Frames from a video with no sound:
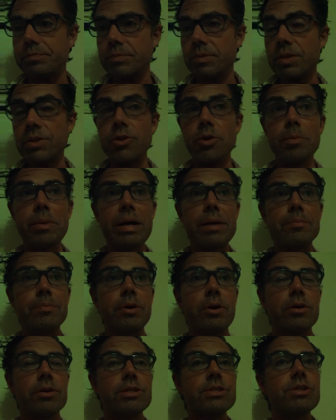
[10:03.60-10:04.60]
no bad
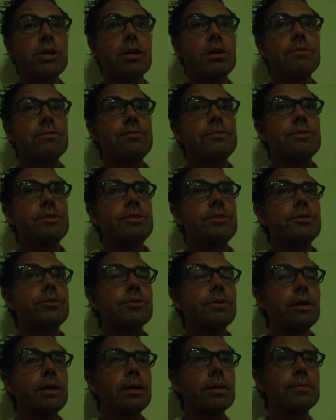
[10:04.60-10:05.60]
parts off to
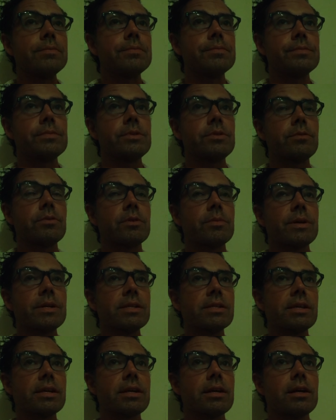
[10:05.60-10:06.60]
one of my
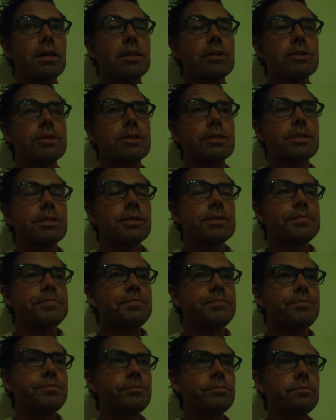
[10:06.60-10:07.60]
psychologists,
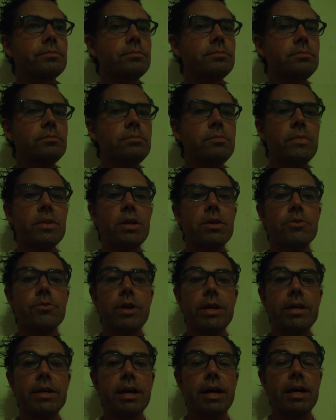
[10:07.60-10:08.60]

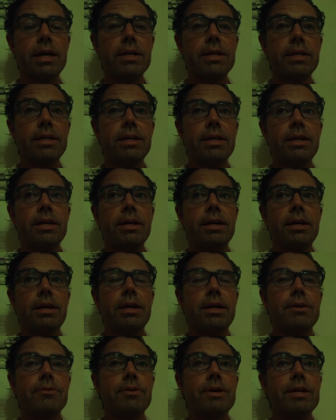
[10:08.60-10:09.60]
great guy,
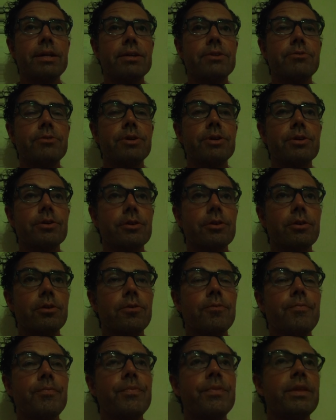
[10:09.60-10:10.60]
I ran into a
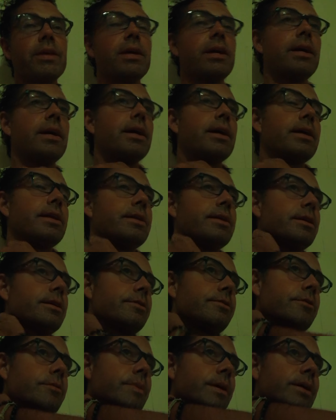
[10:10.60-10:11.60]
girl and
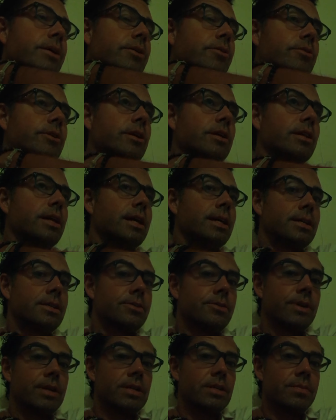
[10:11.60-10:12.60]
from my yoga class
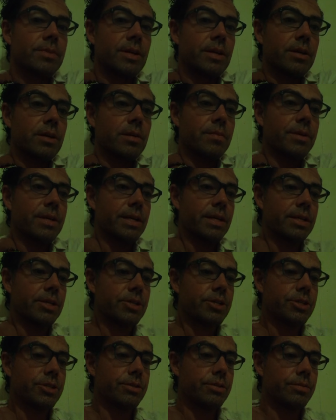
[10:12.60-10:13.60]
who hasn't been coming, and
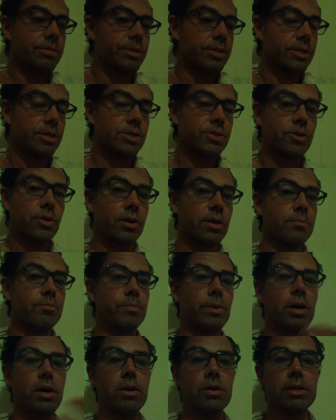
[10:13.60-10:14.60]
she just started
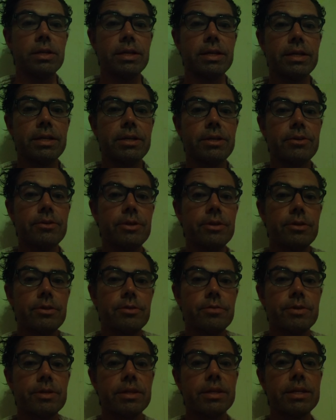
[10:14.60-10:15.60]
bawling. The
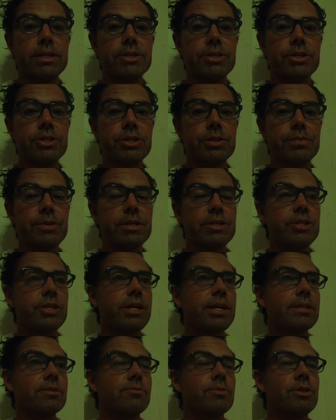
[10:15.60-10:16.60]
relationship that she
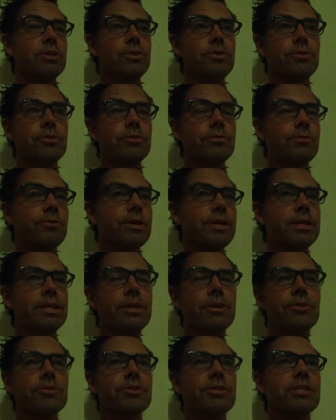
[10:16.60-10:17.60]
has with the dude for 8
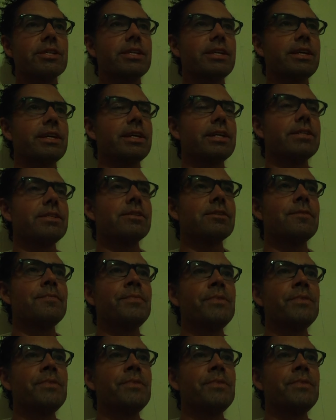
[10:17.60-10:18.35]
years, the kids,